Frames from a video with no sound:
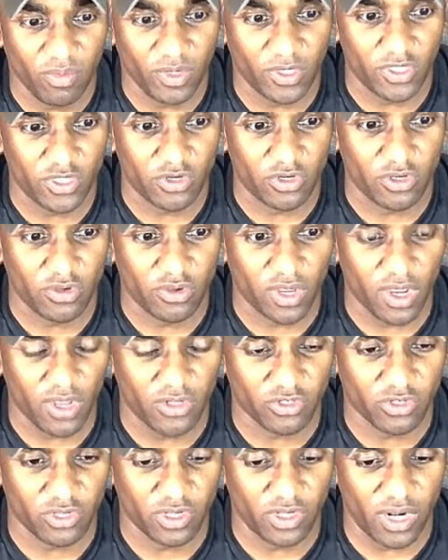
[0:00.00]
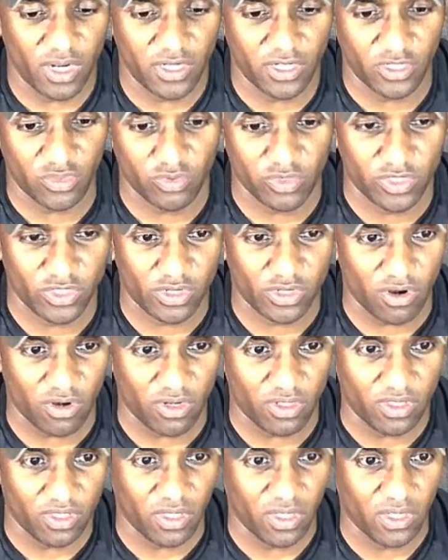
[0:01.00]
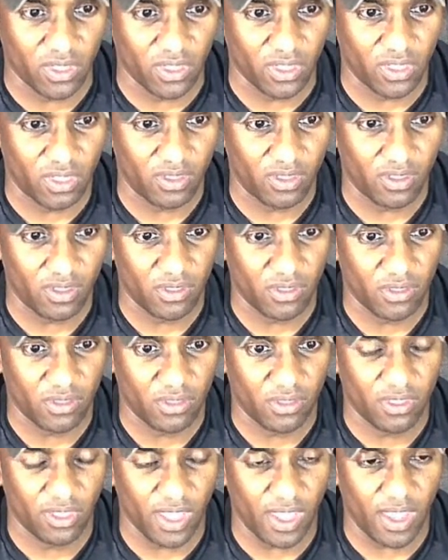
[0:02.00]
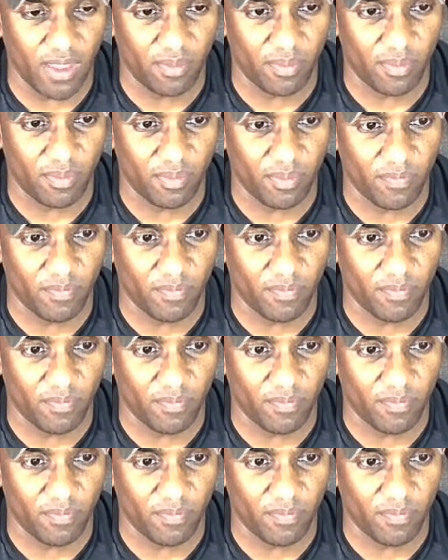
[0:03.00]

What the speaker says: want to make sure you guys are good. I just restarted the app.